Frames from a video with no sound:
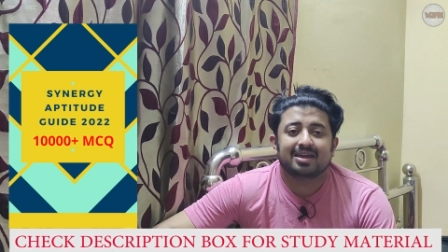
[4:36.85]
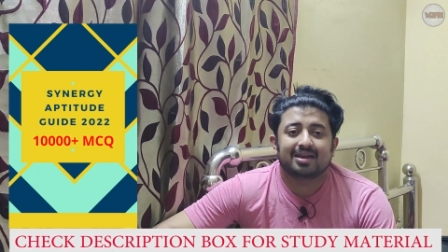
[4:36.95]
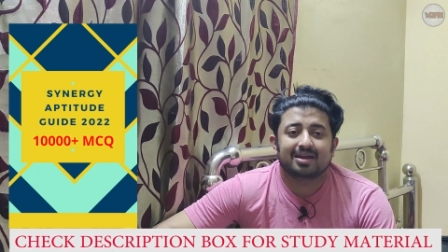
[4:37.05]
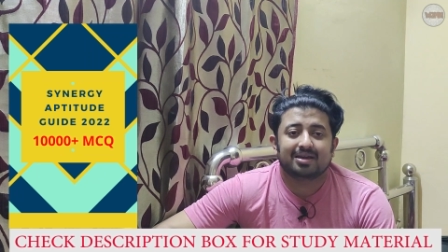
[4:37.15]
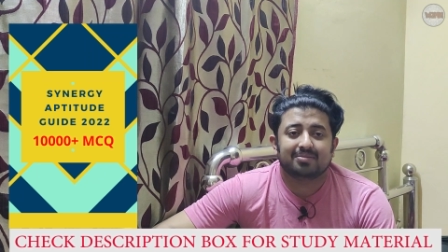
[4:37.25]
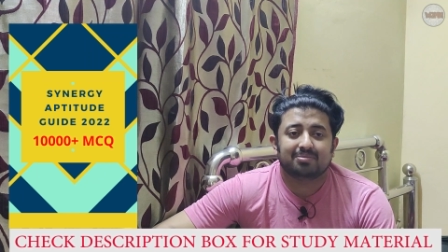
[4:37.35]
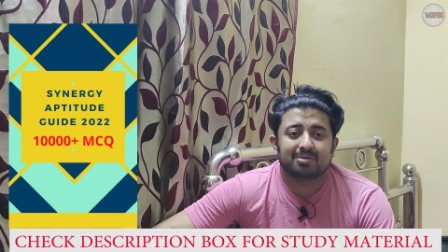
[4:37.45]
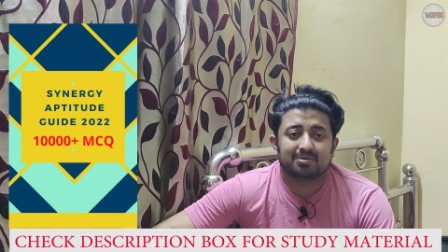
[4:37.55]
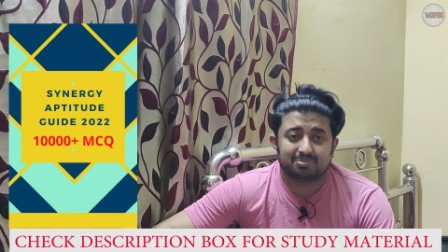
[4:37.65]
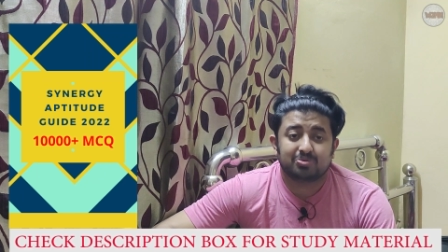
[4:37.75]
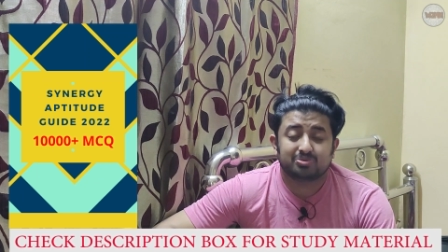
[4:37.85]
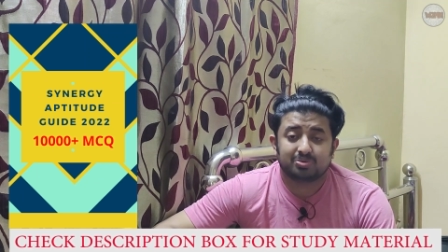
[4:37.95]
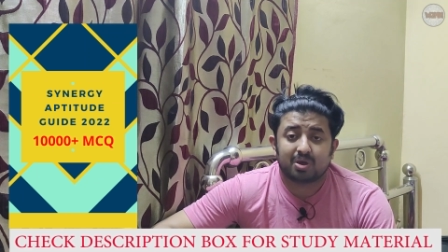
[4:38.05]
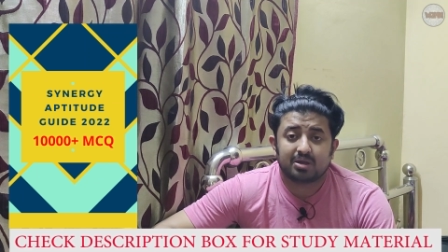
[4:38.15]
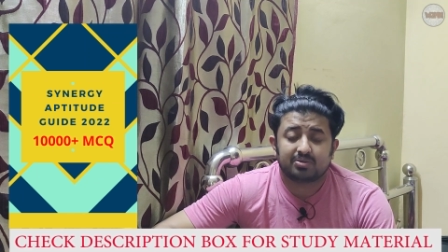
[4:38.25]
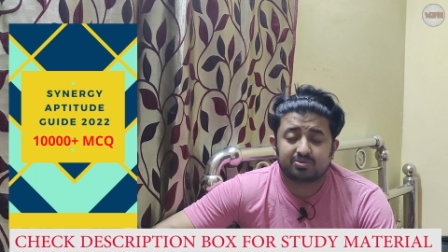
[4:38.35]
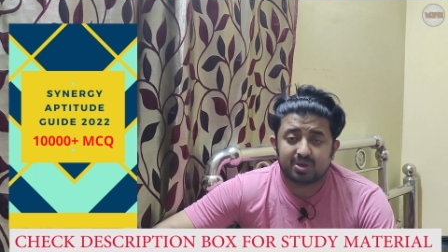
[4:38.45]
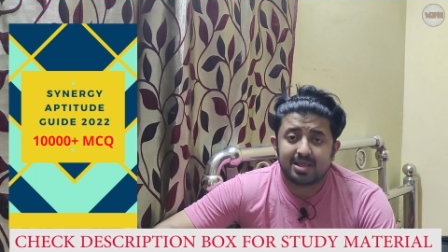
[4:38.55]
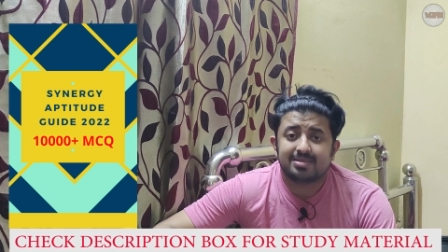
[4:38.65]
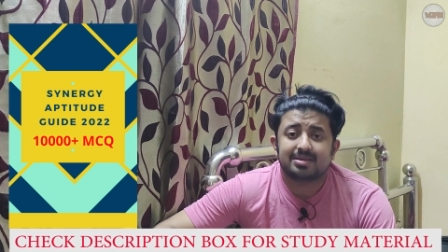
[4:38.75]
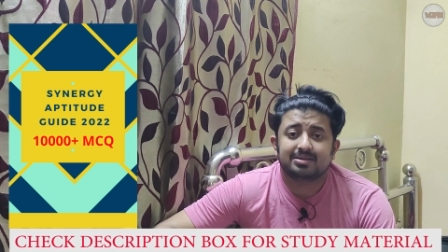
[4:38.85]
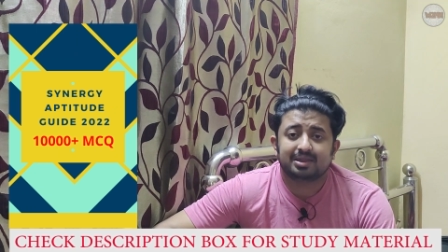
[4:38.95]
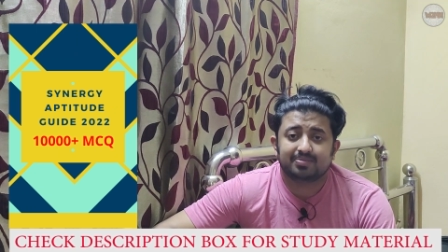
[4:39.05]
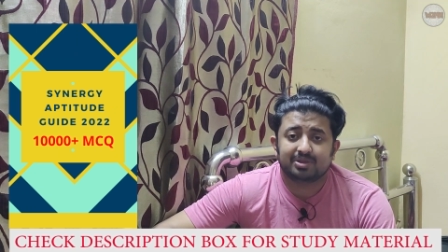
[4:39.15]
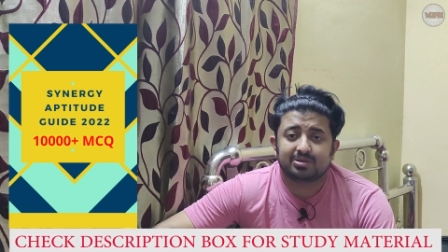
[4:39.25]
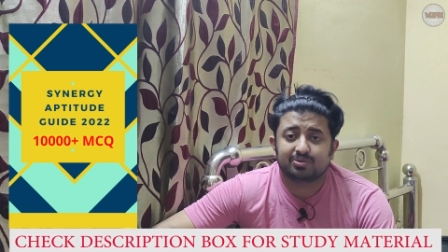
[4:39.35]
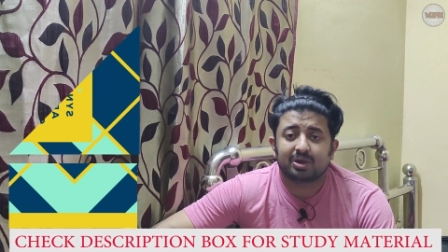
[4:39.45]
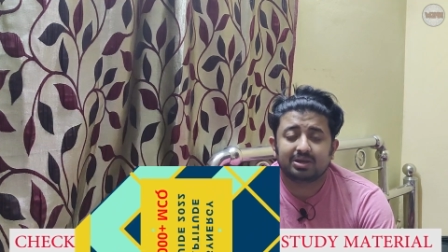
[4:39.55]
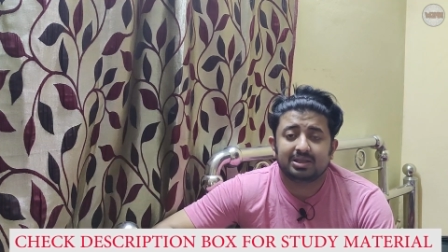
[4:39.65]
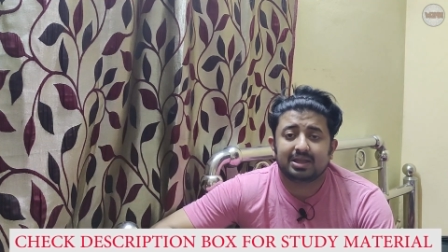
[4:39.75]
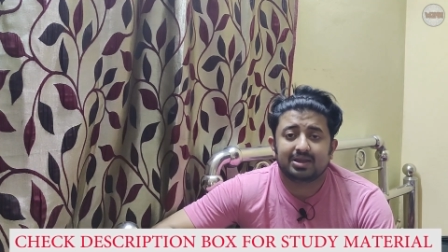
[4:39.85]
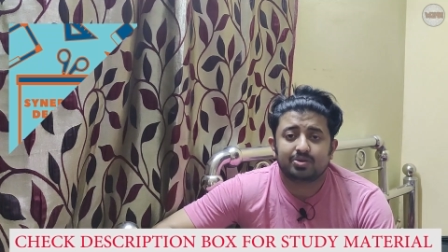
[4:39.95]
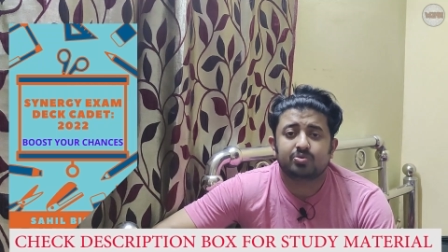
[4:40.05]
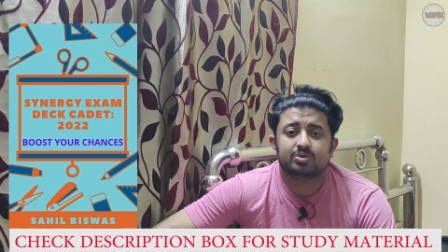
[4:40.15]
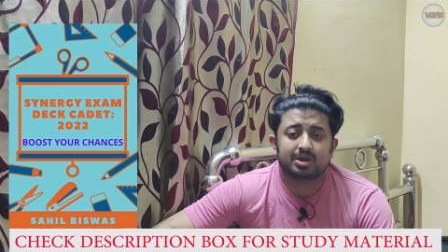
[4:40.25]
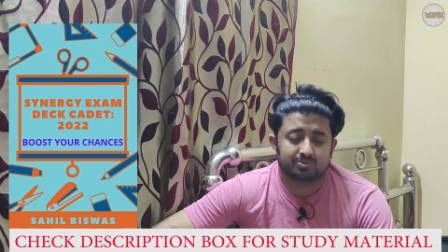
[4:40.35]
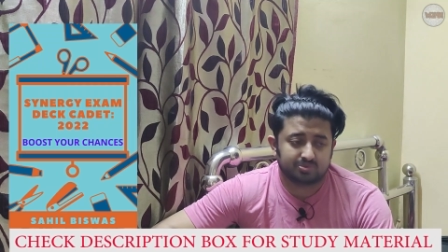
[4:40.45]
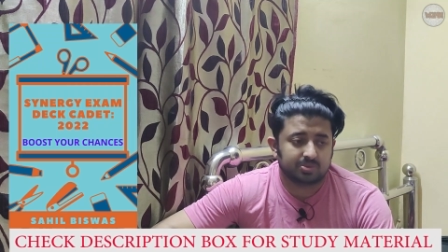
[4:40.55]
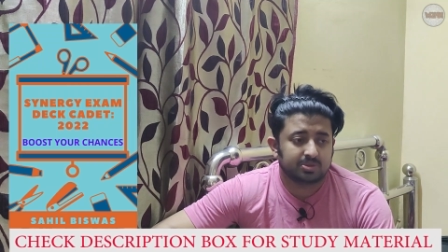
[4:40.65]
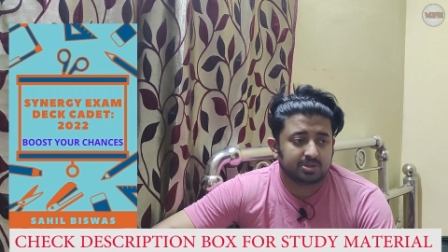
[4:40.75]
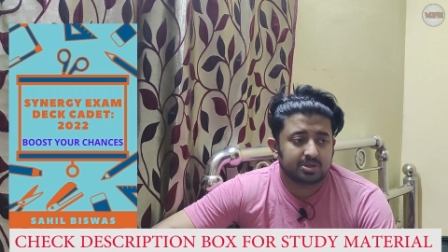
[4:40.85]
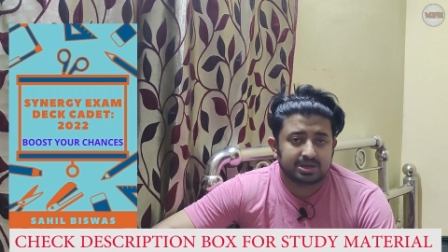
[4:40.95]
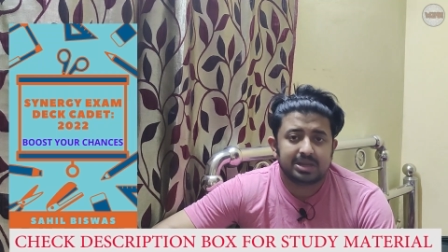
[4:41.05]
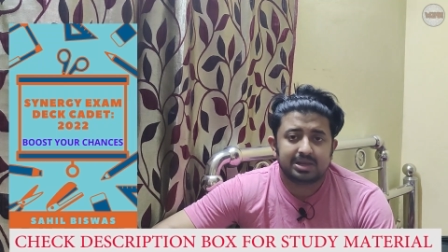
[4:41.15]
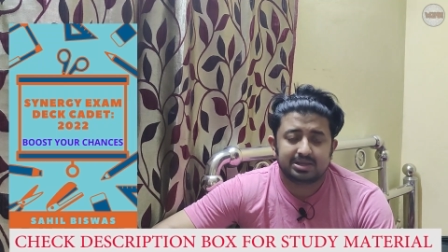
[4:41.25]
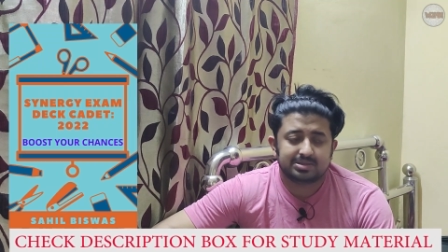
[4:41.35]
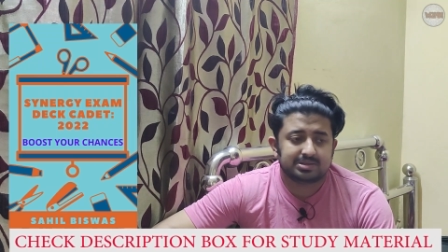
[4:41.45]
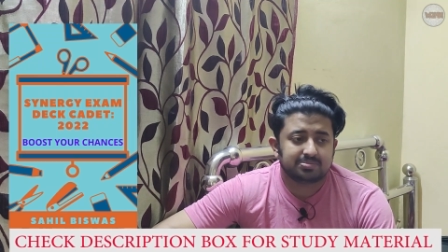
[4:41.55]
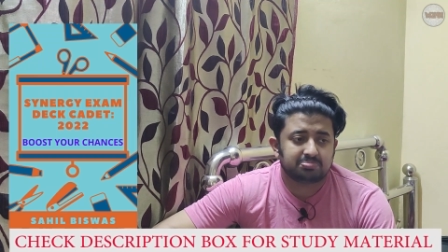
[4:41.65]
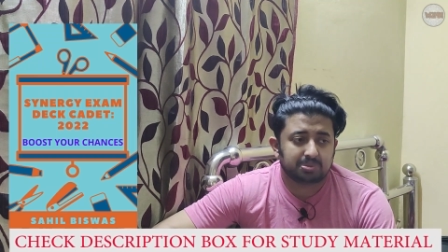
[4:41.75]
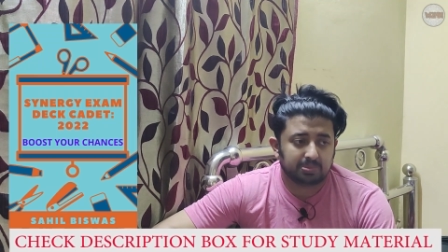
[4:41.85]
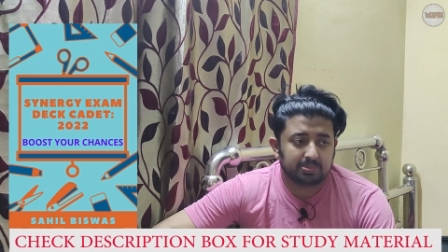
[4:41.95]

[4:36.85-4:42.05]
what to answer them, that what they can do now. Really, so